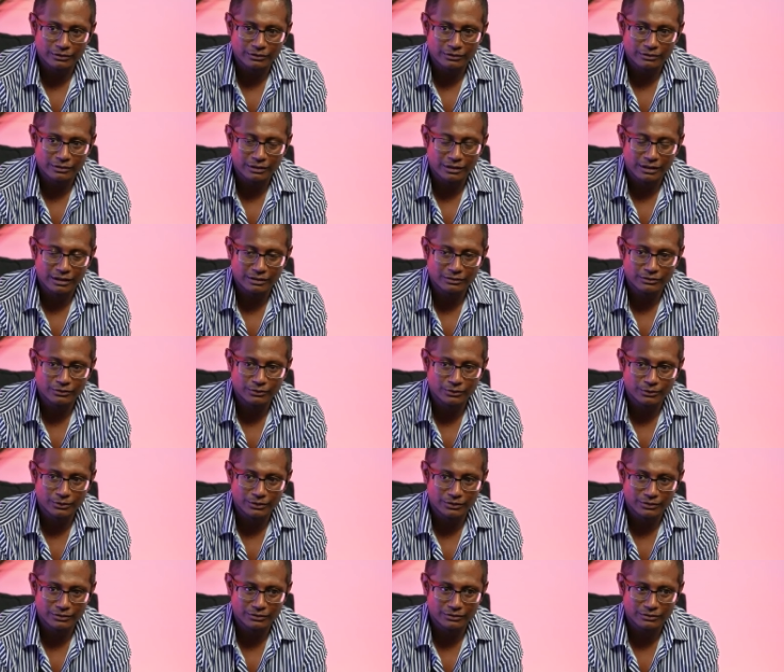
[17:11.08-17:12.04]
The last 2
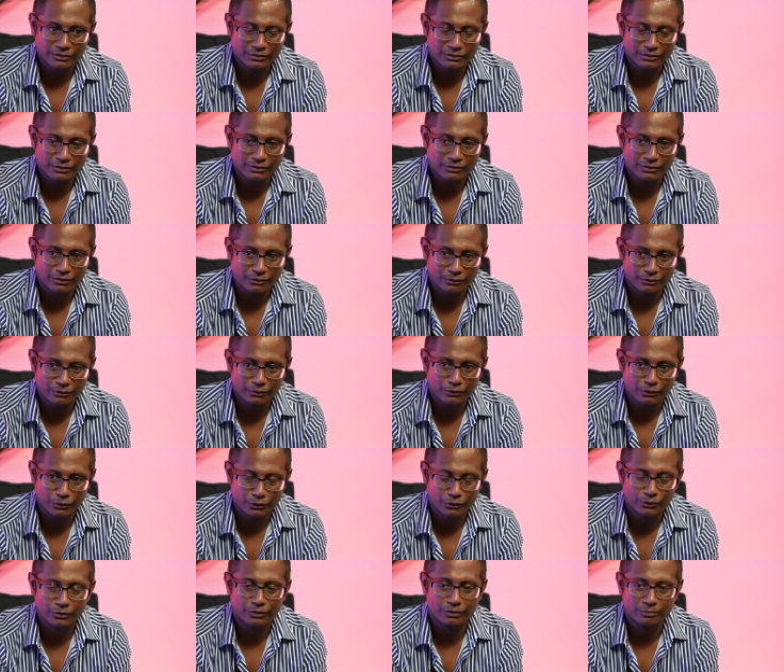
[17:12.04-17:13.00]
years
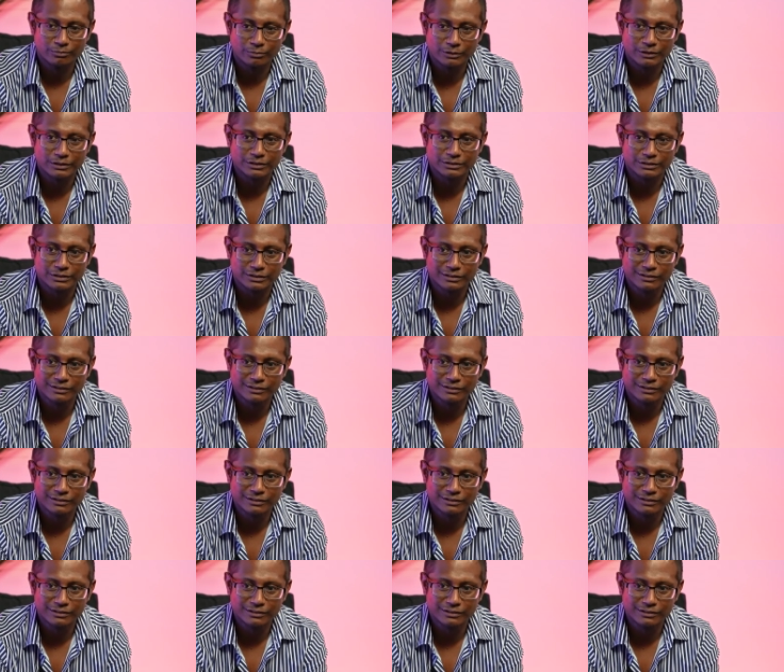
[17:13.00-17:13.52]
through the completion.